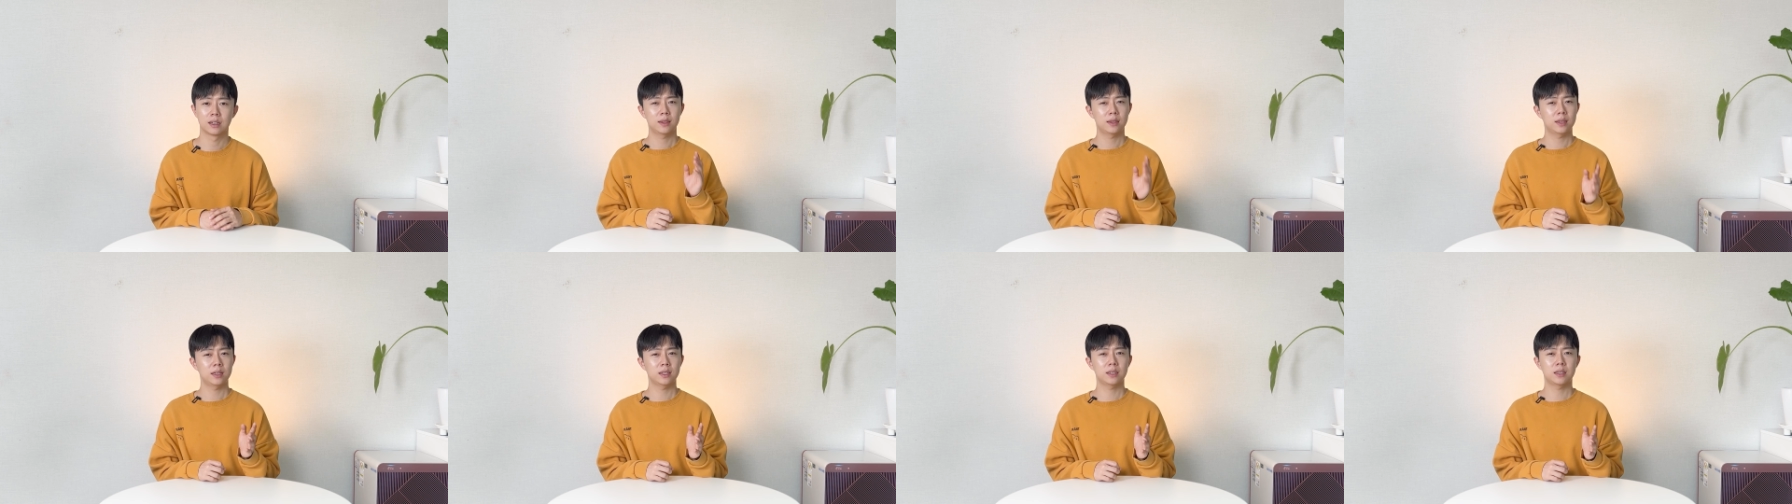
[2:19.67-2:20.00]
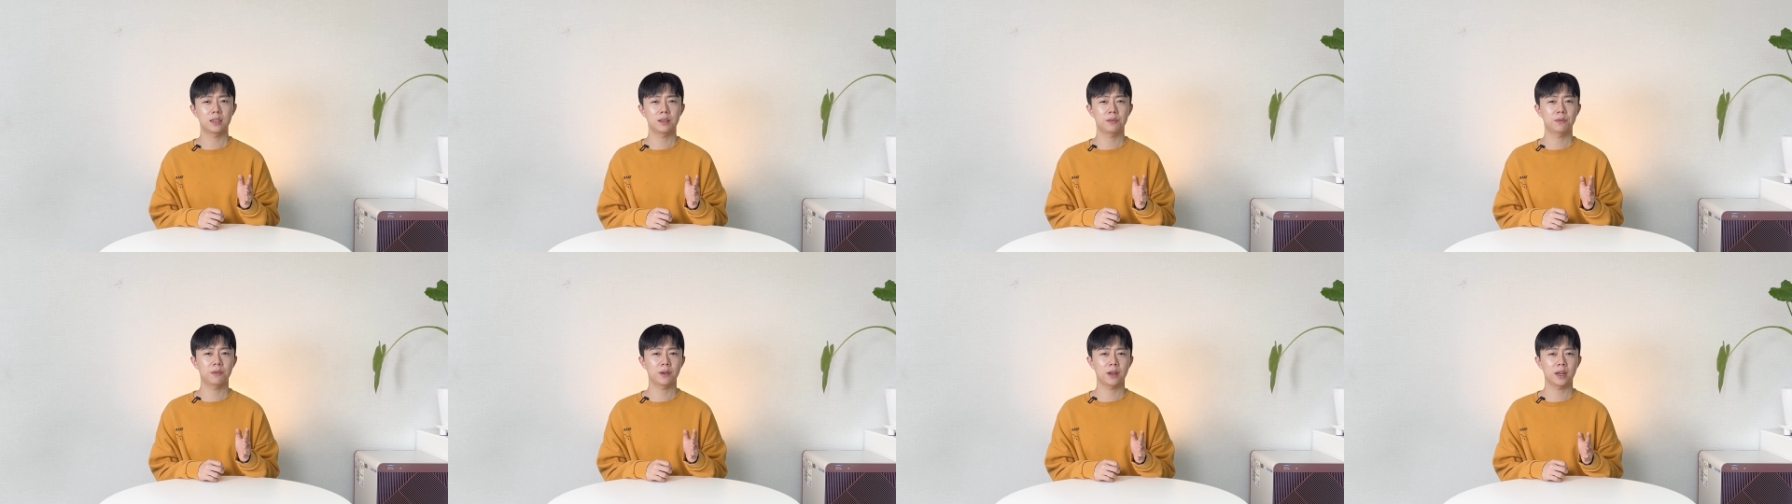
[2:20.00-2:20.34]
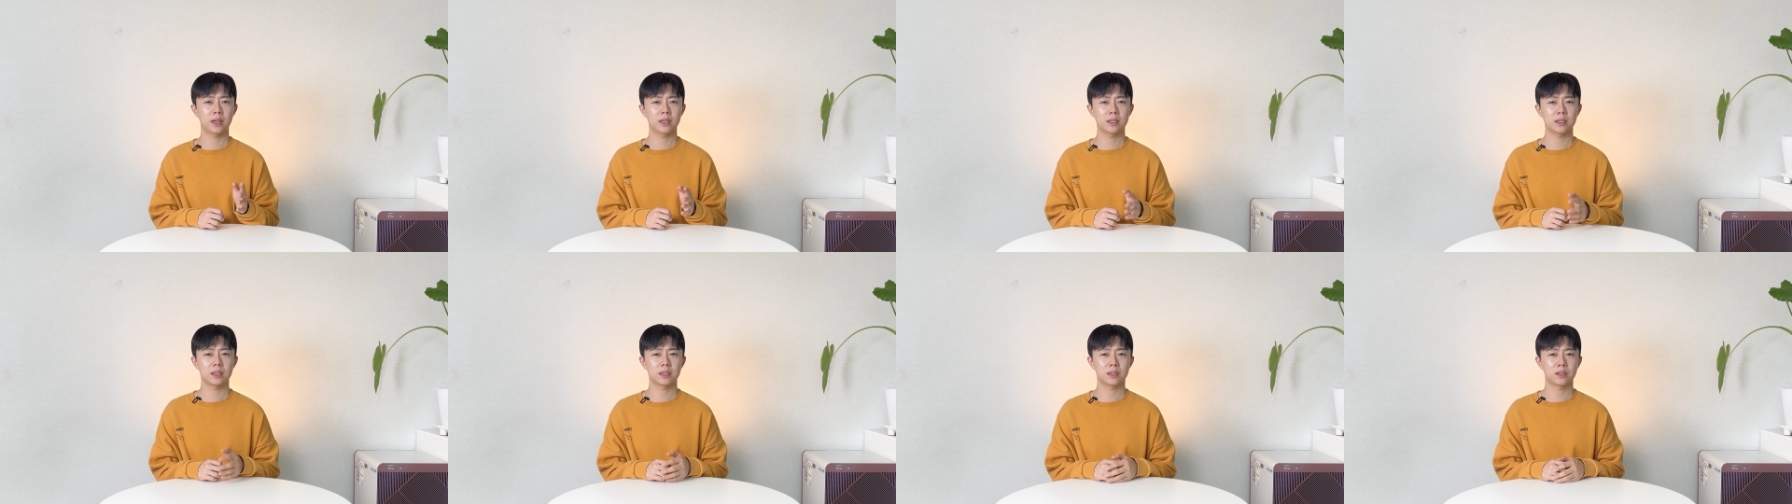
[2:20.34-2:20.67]
This
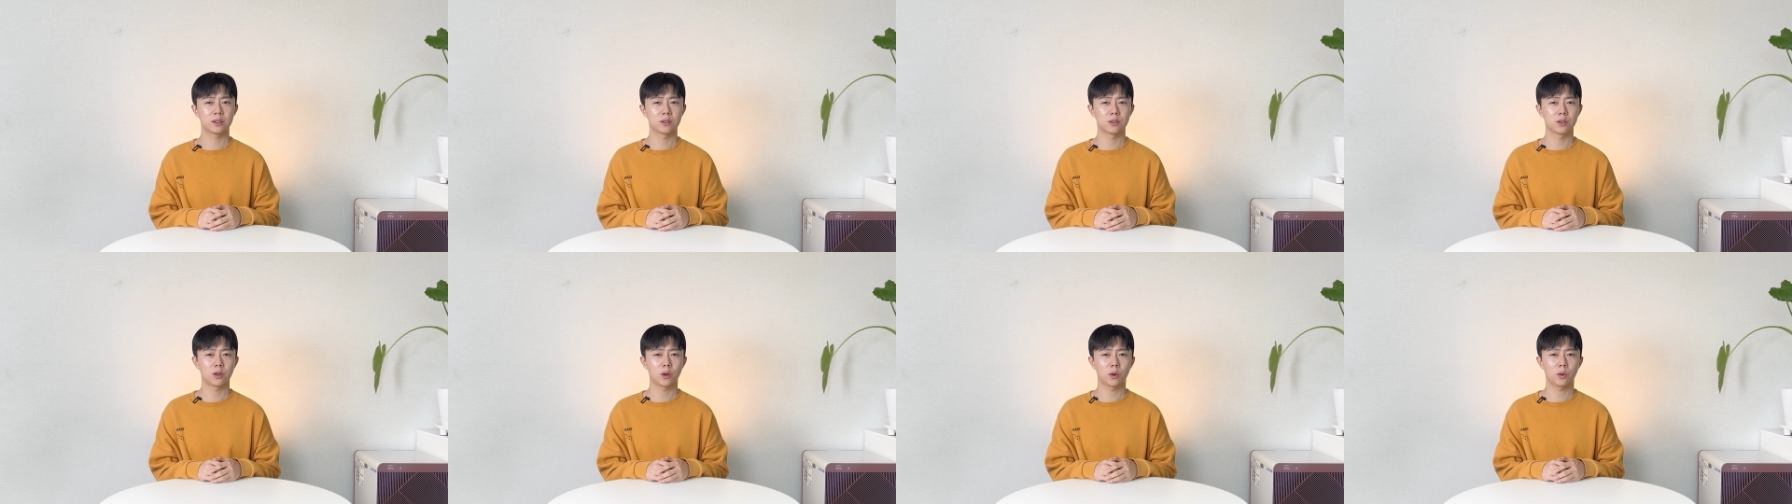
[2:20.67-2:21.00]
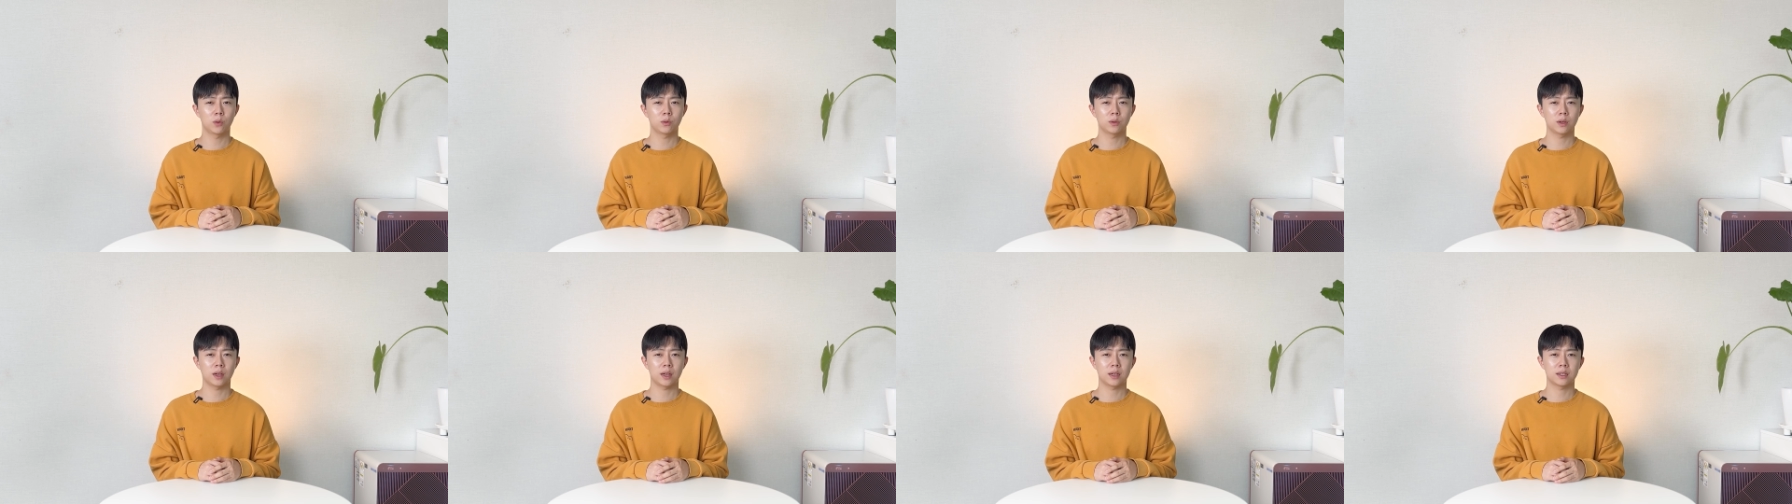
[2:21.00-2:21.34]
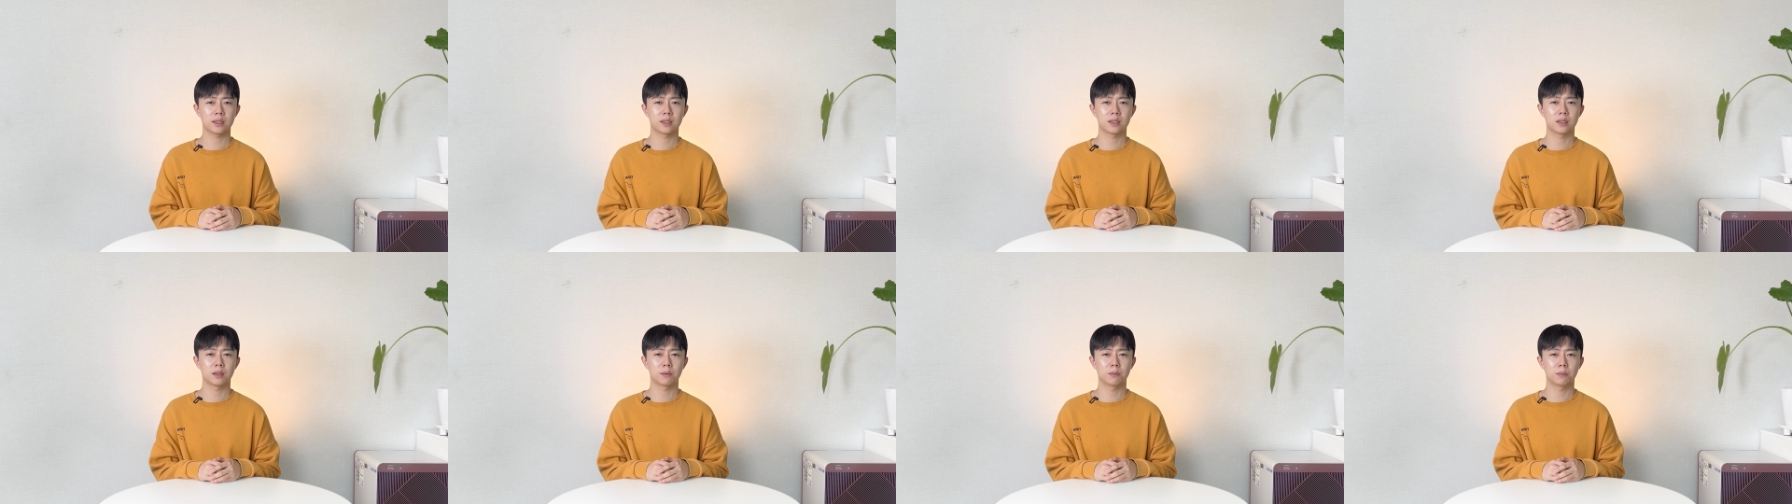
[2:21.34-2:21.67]
event is known
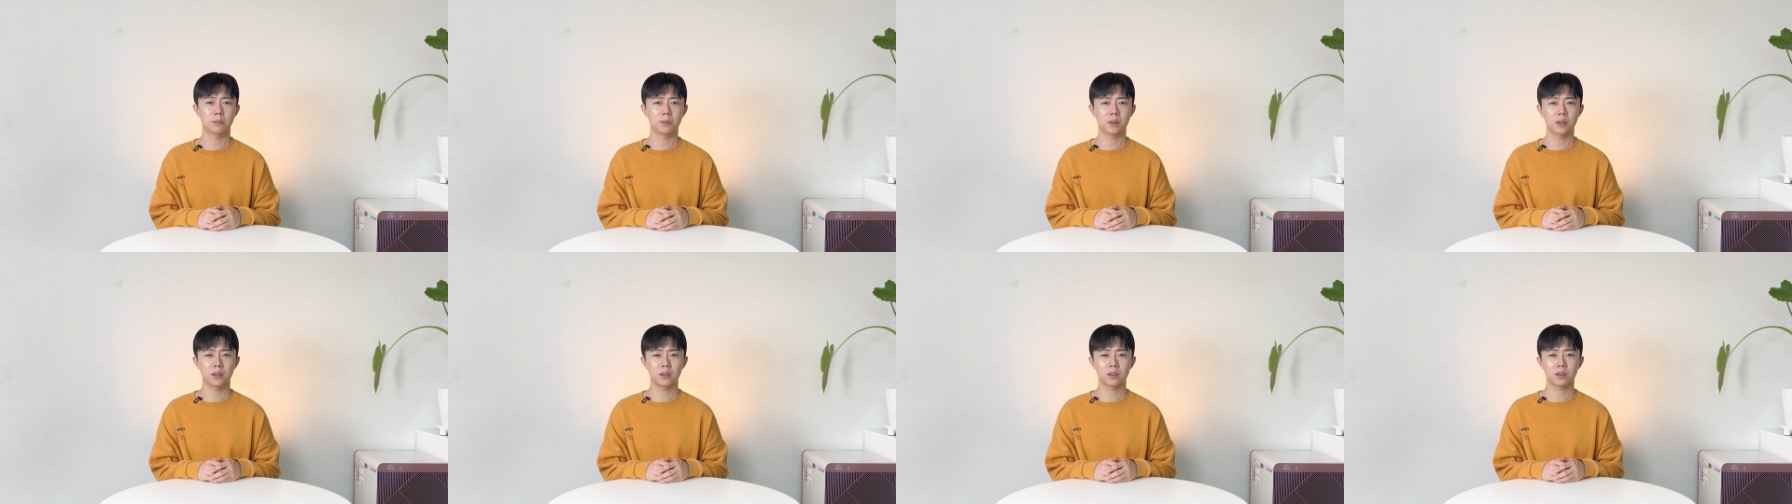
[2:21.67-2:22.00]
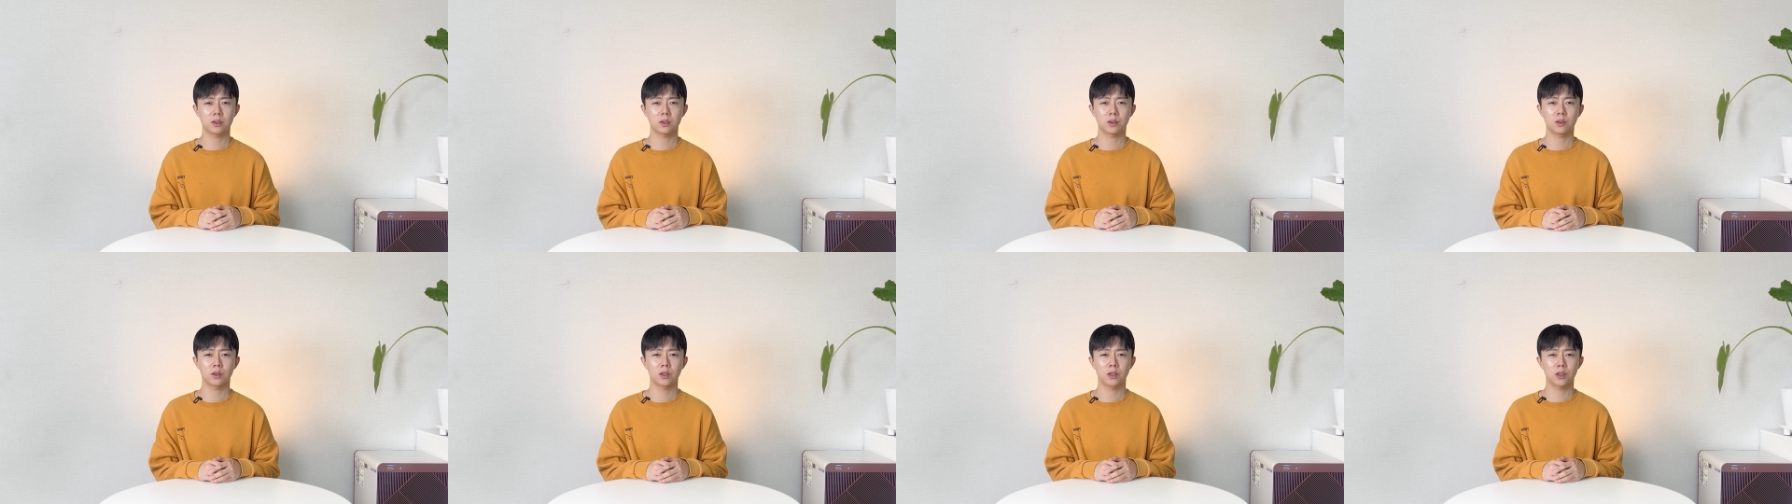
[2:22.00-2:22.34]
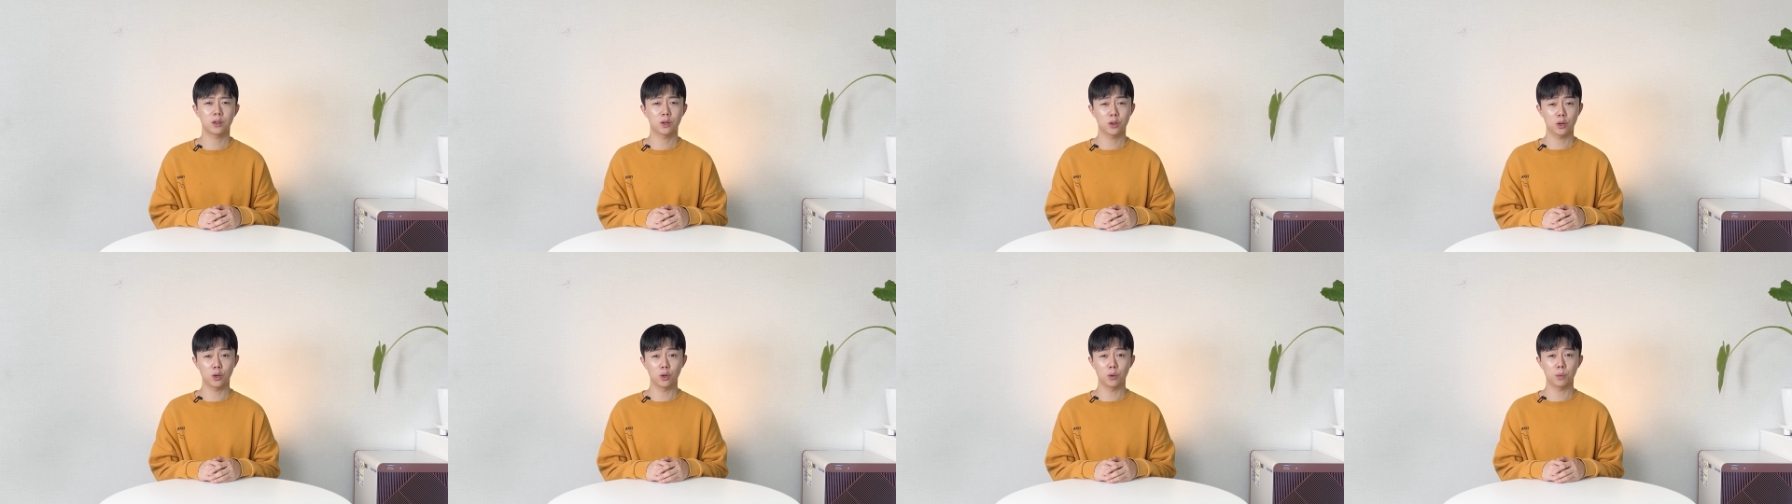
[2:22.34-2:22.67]
as the military
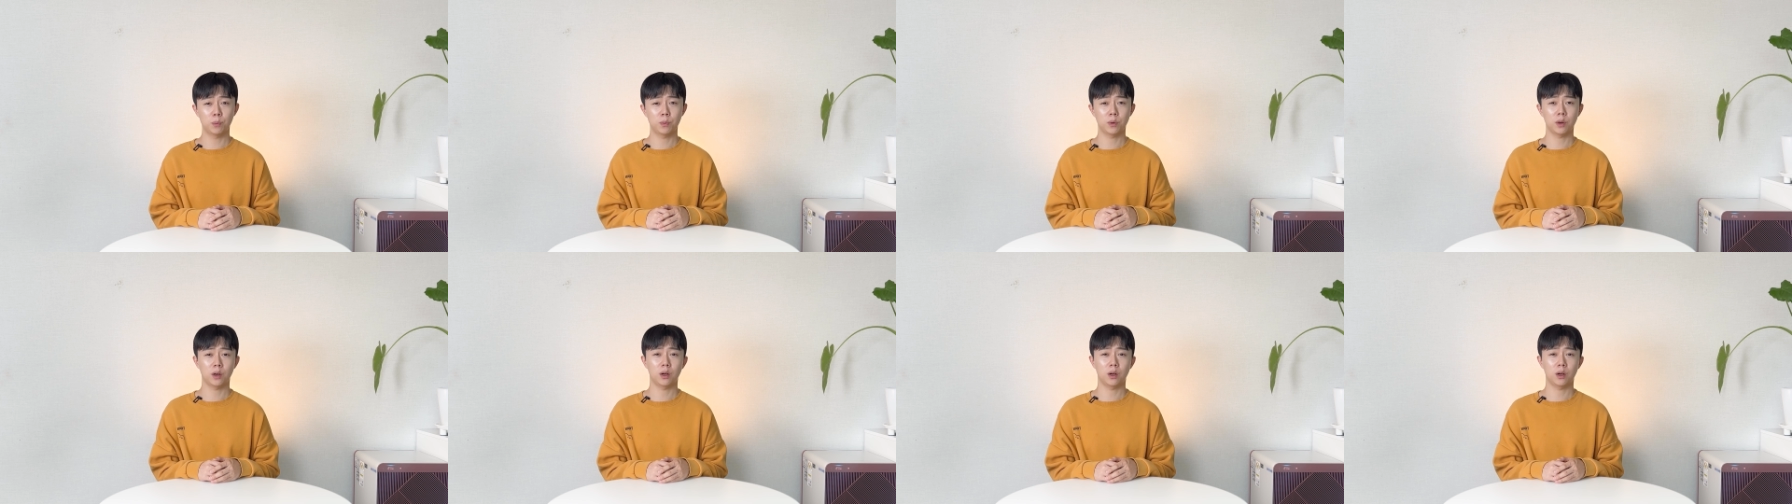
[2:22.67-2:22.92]
coup